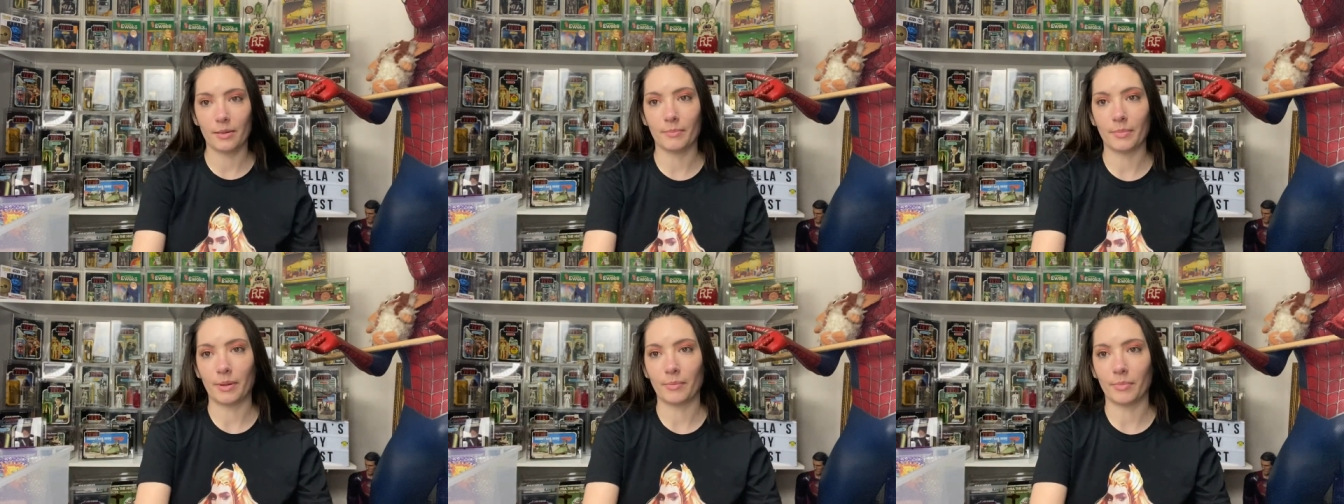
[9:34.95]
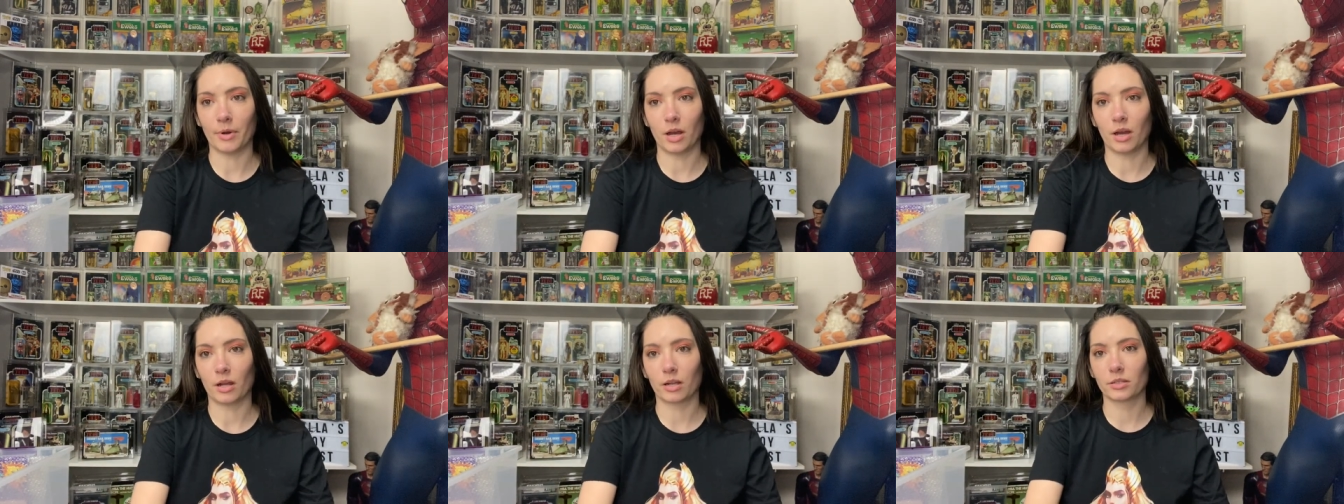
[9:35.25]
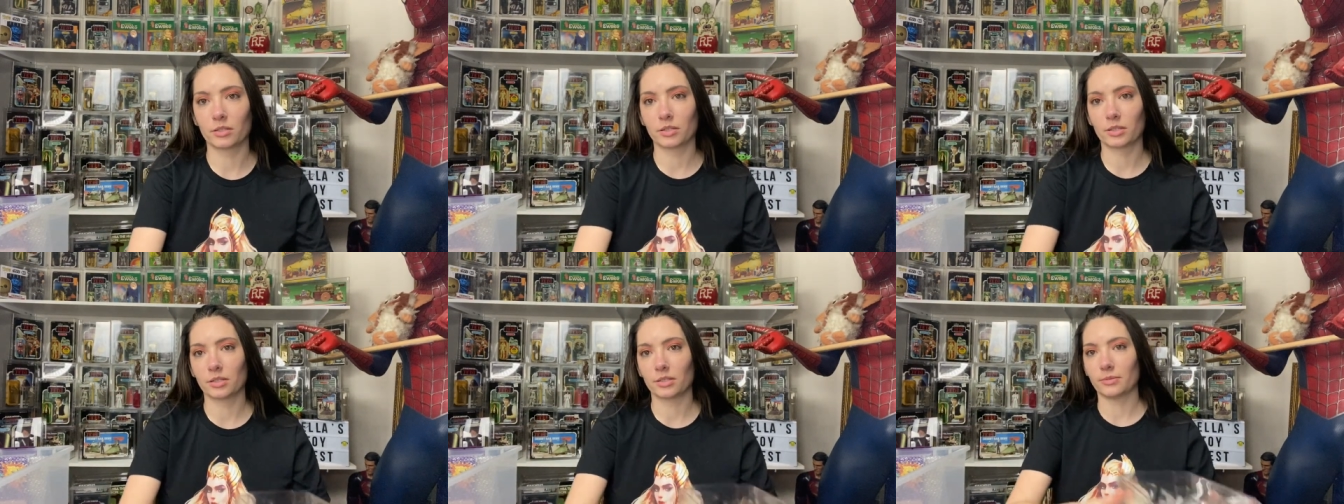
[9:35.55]
my
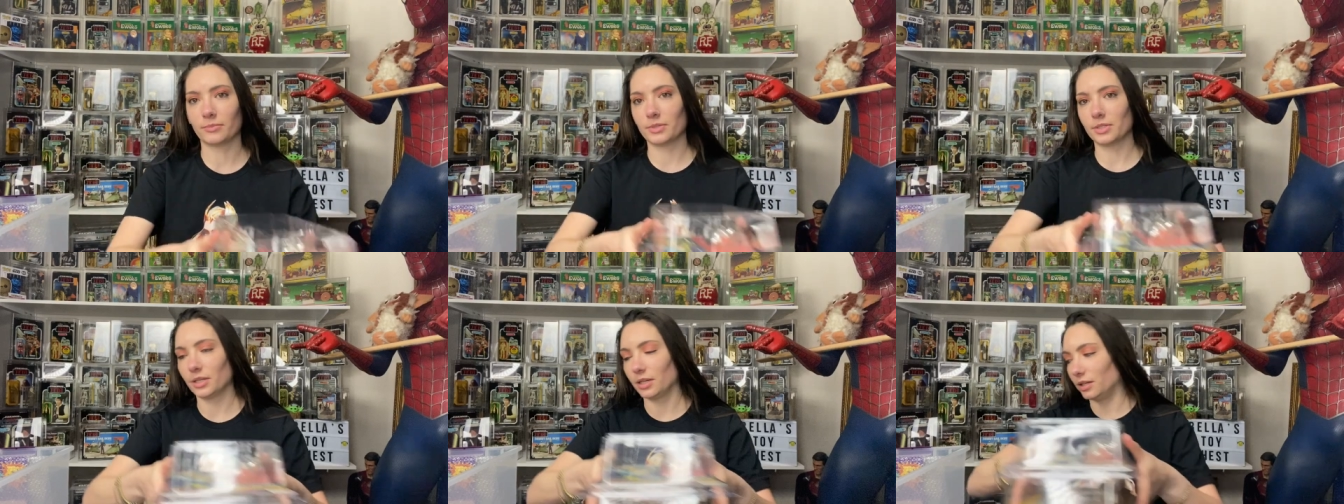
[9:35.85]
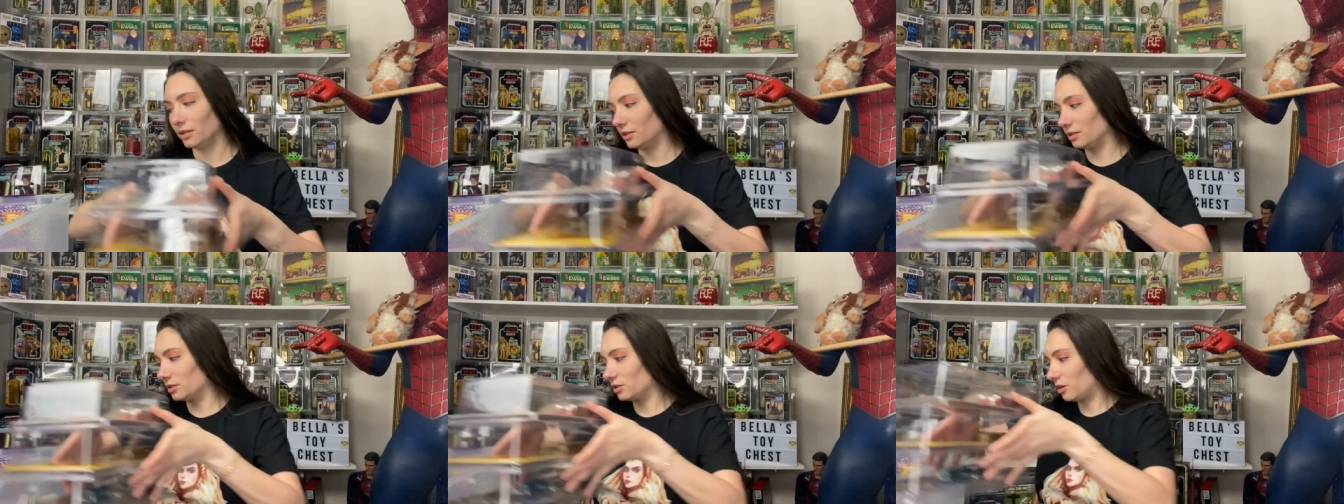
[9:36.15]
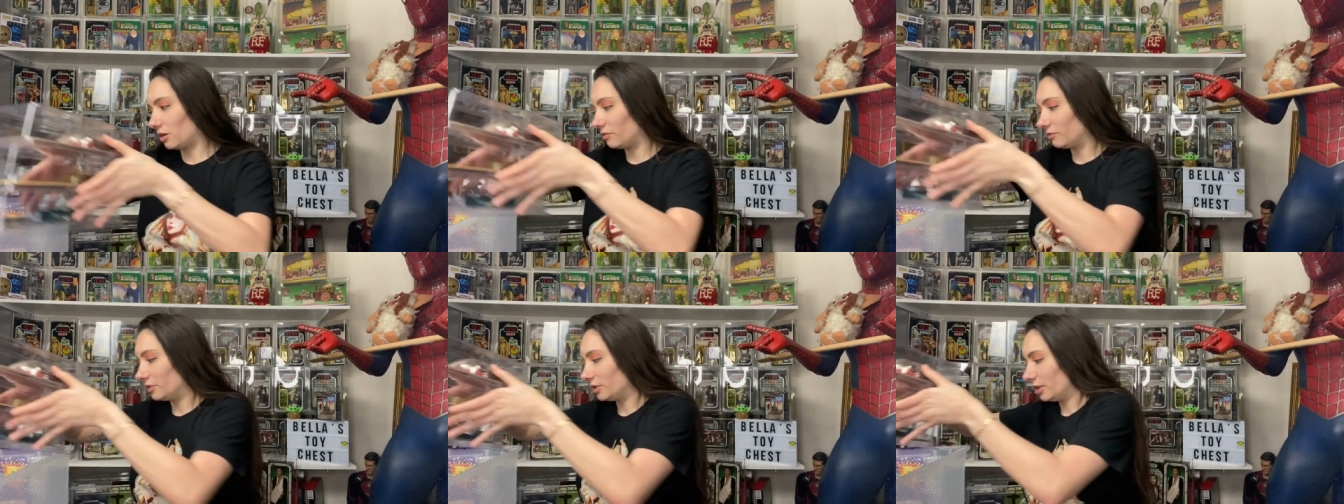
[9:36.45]
box because I'm sending this
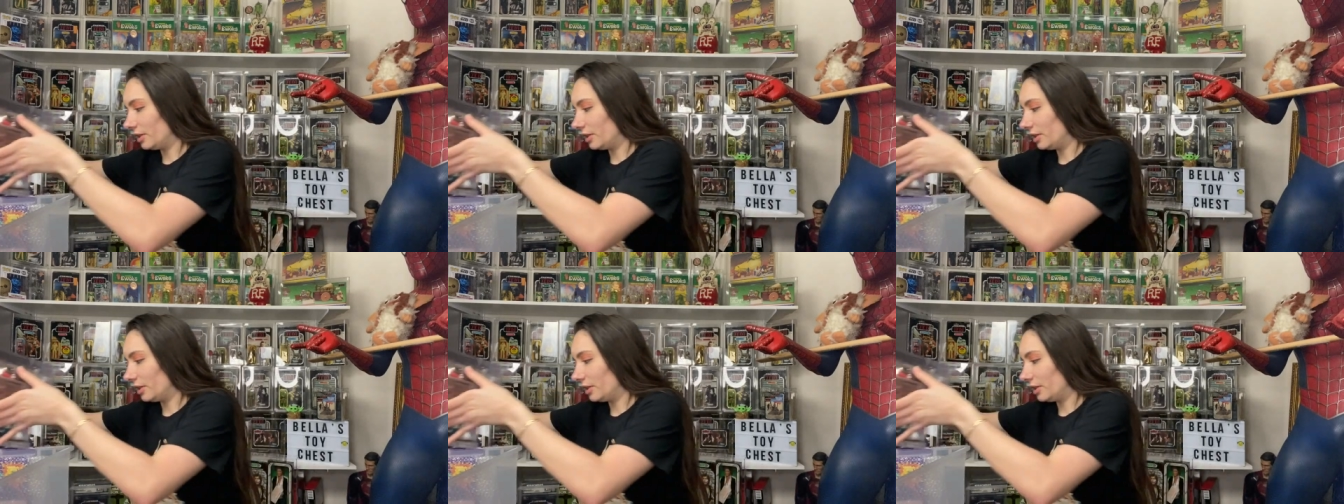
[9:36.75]
off to